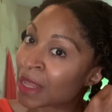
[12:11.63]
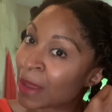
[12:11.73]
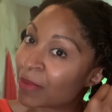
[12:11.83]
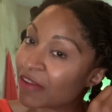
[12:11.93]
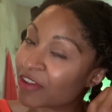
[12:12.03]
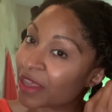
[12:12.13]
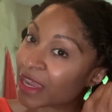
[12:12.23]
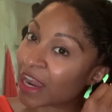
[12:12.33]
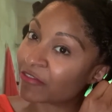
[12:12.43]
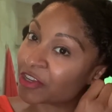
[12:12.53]
But I feel
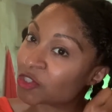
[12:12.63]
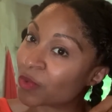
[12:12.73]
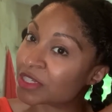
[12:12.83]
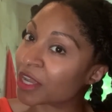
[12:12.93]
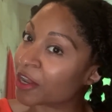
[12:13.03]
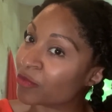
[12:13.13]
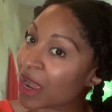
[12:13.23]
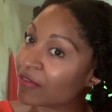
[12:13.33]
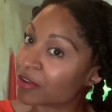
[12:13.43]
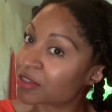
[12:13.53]
like every twist I
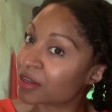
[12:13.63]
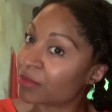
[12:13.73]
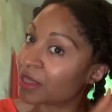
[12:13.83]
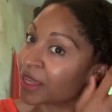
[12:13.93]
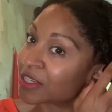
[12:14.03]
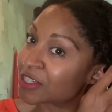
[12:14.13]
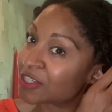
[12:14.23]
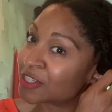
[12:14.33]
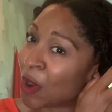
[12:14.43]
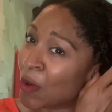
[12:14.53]
unravel is gonna be like
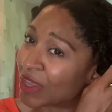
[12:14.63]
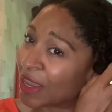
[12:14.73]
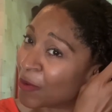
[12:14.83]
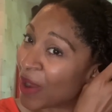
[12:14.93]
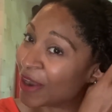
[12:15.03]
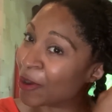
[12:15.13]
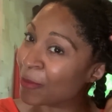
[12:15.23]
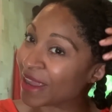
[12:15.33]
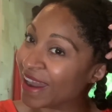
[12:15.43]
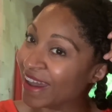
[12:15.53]
soaking wet. Oh
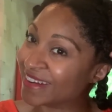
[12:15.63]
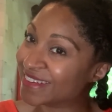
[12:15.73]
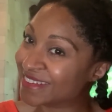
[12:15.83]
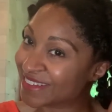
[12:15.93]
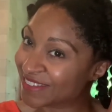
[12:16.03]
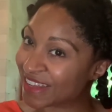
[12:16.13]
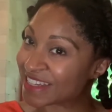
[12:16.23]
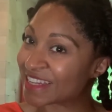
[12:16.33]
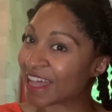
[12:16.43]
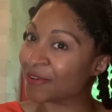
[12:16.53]
my God, that's
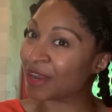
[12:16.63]
exactly what